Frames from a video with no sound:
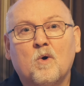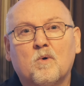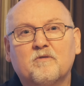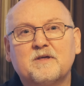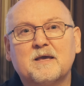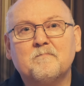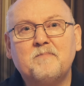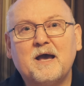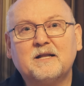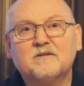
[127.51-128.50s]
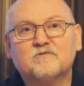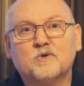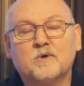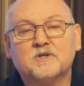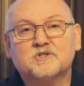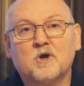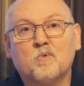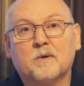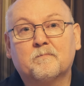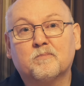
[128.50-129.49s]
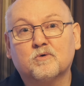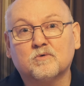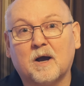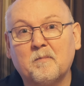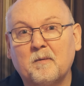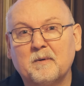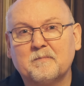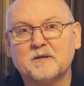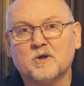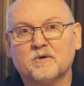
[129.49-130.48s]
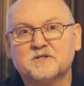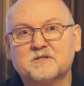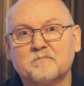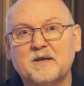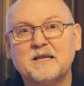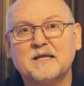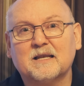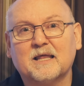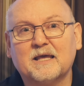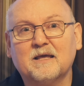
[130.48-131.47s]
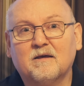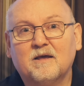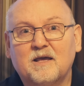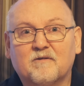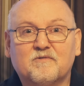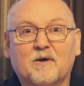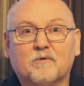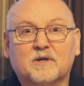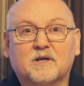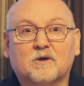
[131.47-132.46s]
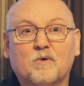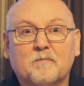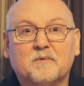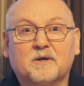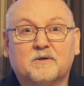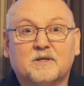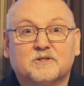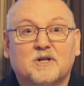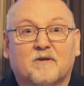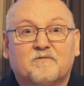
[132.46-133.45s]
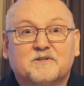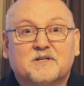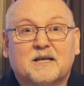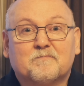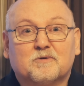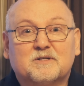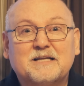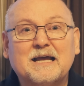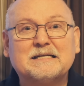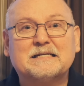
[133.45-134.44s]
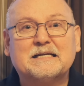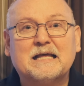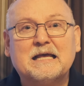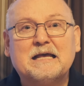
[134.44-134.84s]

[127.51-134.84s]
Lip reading: While the impact of doing so would probably be noticed immediately if networking equipment is not physically protected,